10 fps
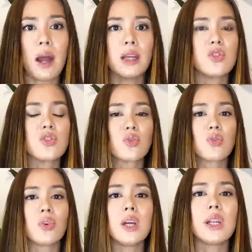And it's
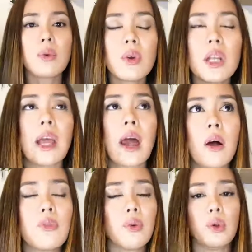really, really
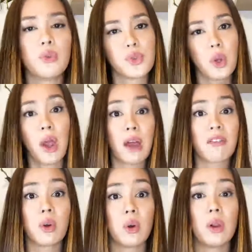helpful to have
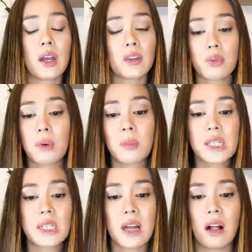a goal. As for
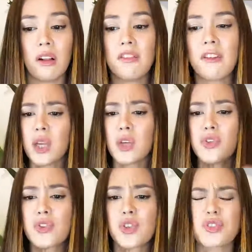myself, I
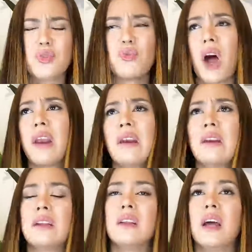used to just
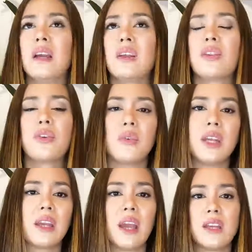run like
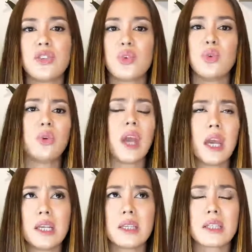3Ks,
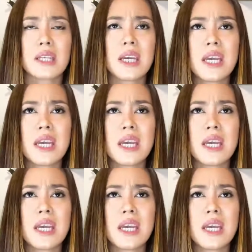2Ks.